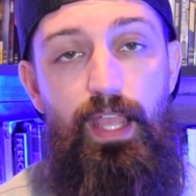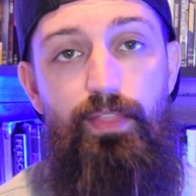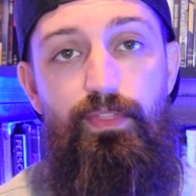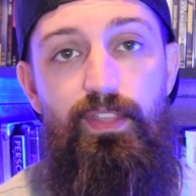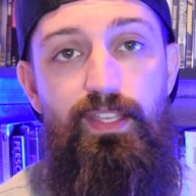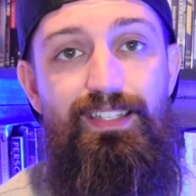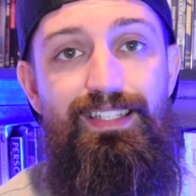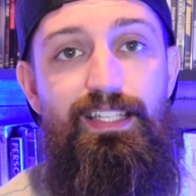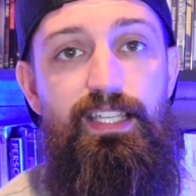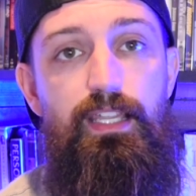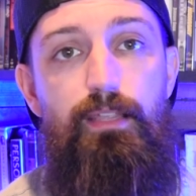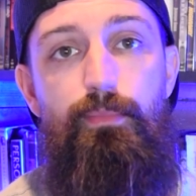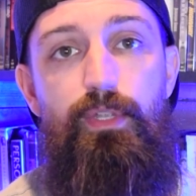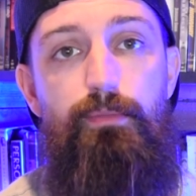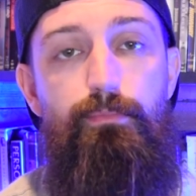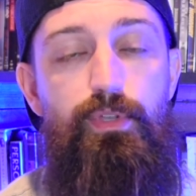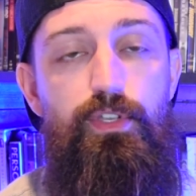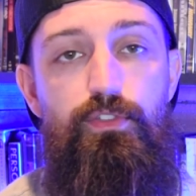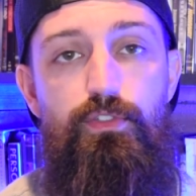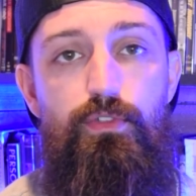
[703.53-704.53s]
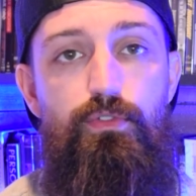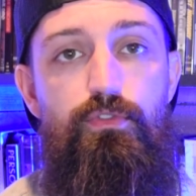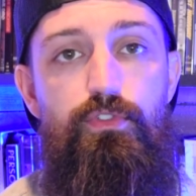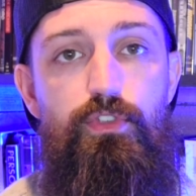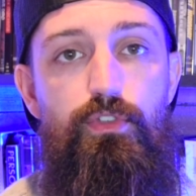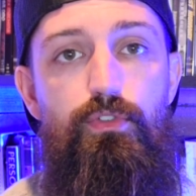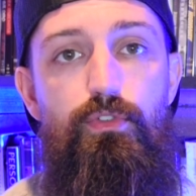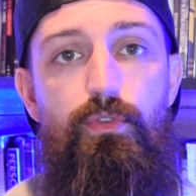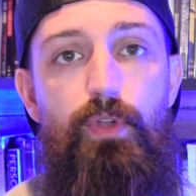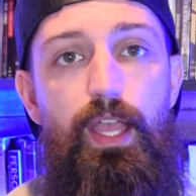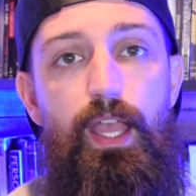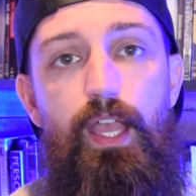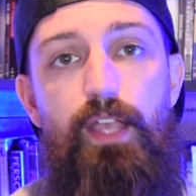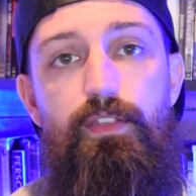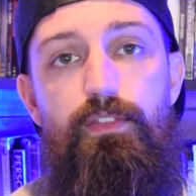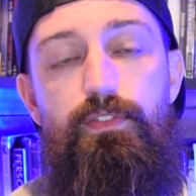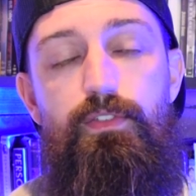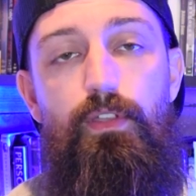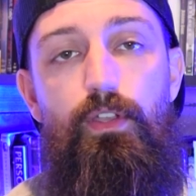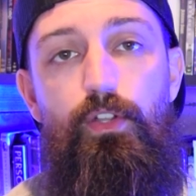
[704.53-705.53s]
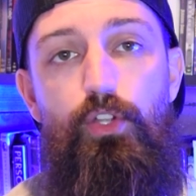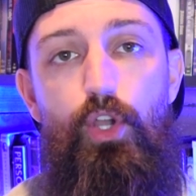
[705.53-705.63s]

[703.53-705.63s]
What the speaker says: And this demon Pazuzu has